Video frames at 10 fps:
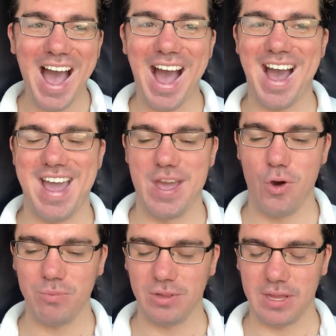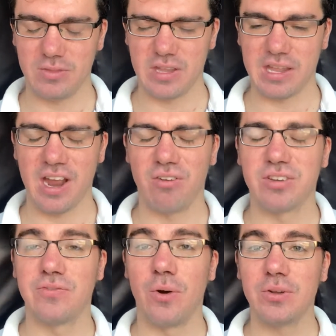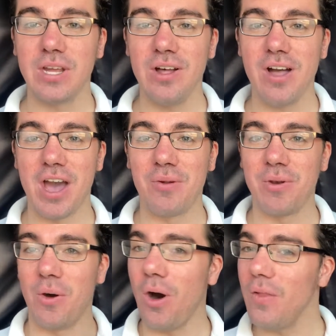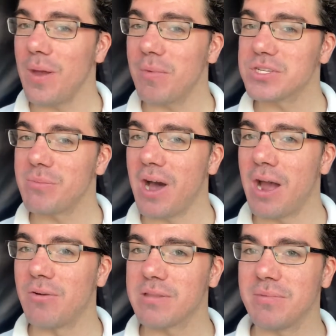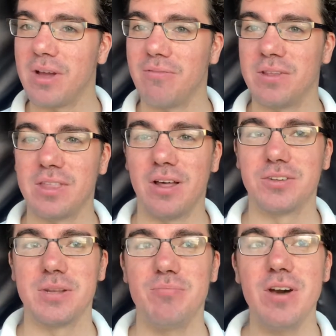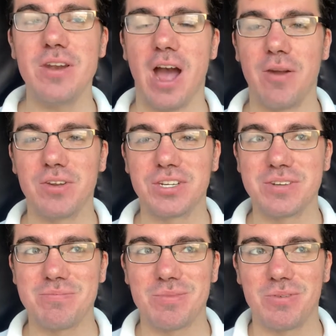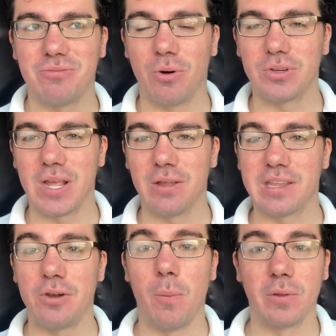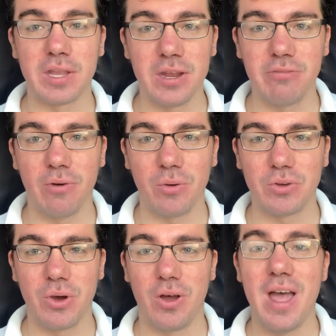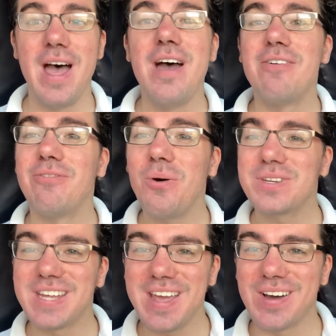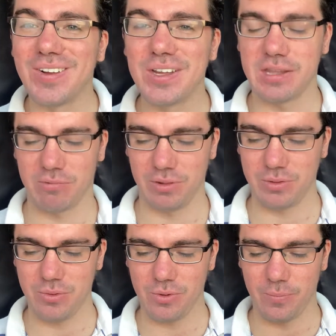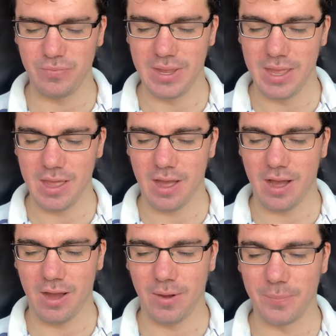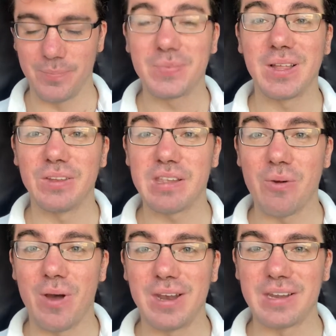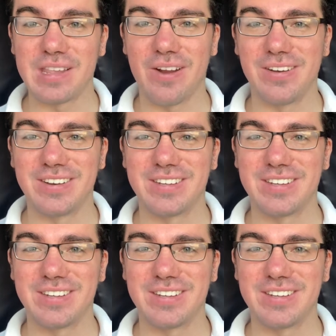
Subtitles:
I hope you like this Irish folktale. I don't know all that much about Irish mythology, but Irish folktales and almost any folktale is really cool. Let's go ahead and start.